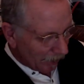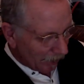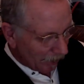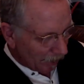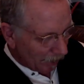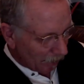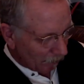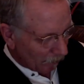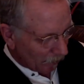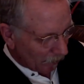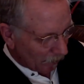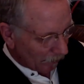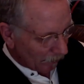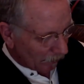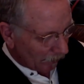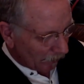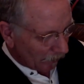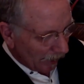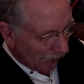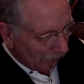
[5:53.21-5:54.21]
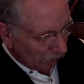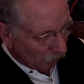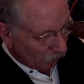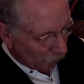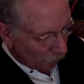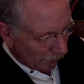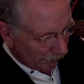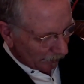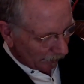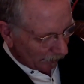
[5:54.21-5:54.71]
The Dallas
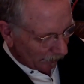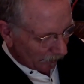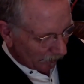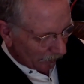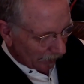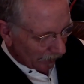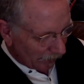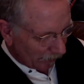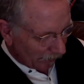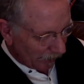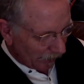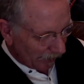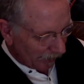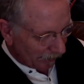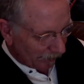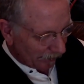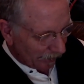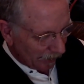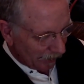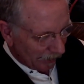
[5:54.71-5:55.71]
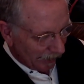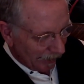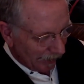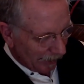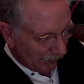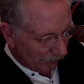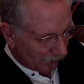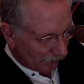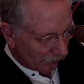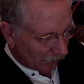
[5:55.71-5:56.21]
Weekly said of Heath,
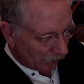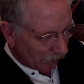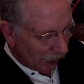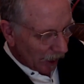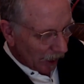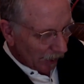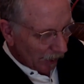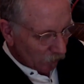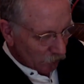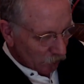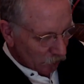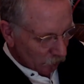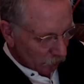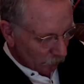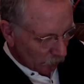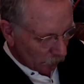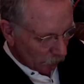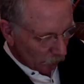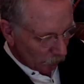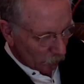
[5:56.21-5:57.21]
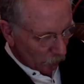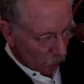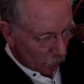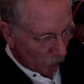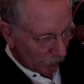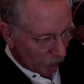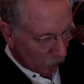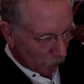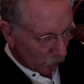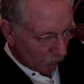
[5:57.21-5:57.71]
he is a live, shrewd,
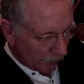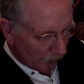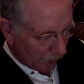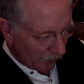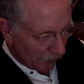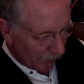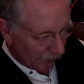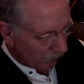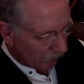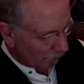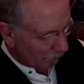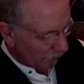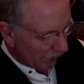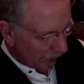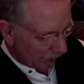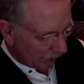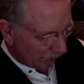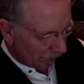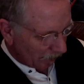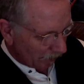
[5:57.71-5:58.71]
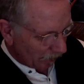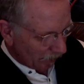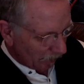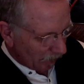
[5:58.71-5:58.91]
quick-witted young man